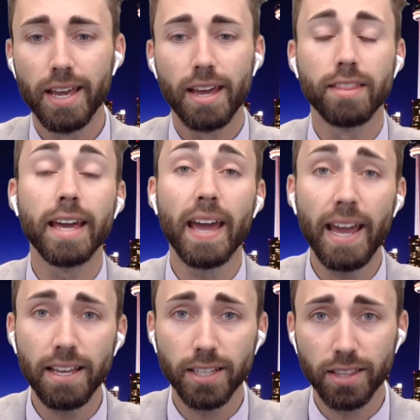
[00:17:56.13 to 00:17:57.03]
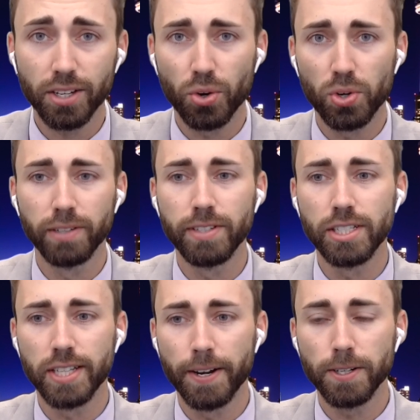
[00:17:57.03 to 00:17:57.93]
They hate that the goal of
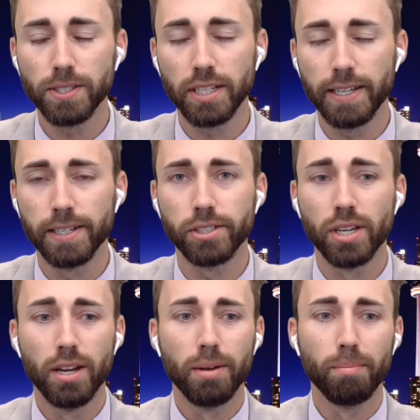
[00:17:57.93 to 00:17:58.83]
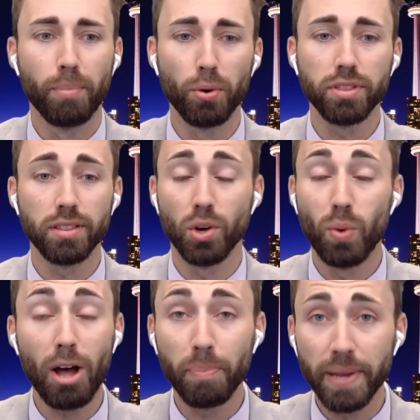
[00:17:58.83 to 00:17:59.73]
these centers is both the
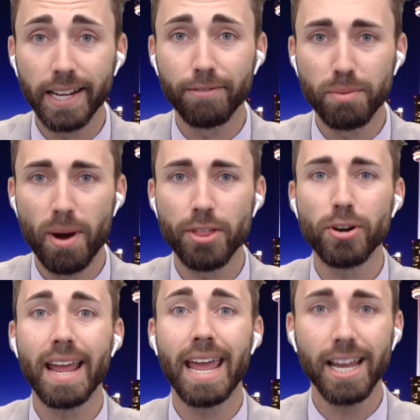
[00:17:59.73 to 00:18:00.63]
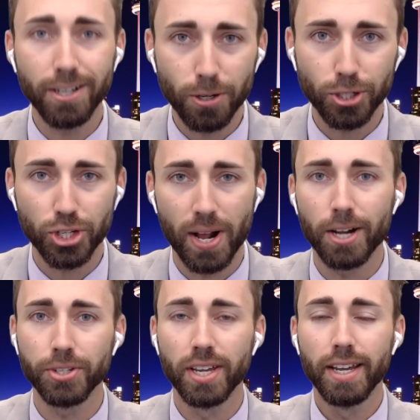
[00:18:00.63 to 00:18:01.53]
well-being of the mother and her
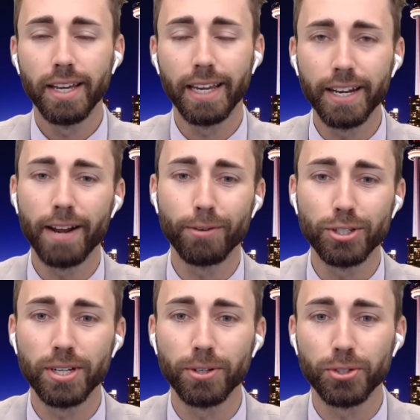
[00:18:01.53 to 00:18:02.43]
child in every single